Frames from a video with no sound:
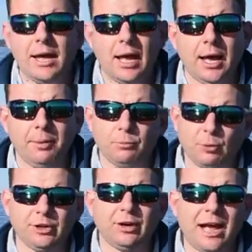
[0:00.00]
Um,
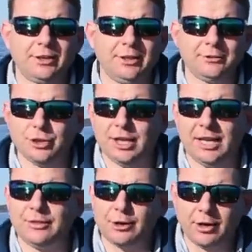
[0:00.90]
when you're out here
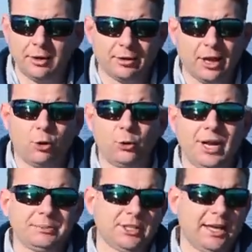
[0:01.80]
jigging and they're going to hold
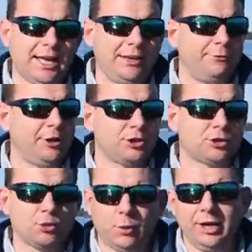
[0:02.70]
up to any fish
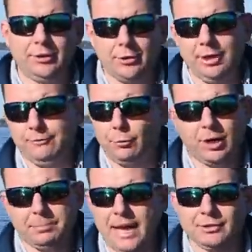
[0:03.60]
20 30
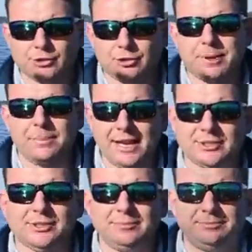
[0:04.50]
40 pound straight
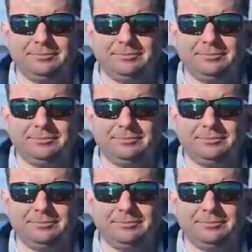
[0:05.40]
bass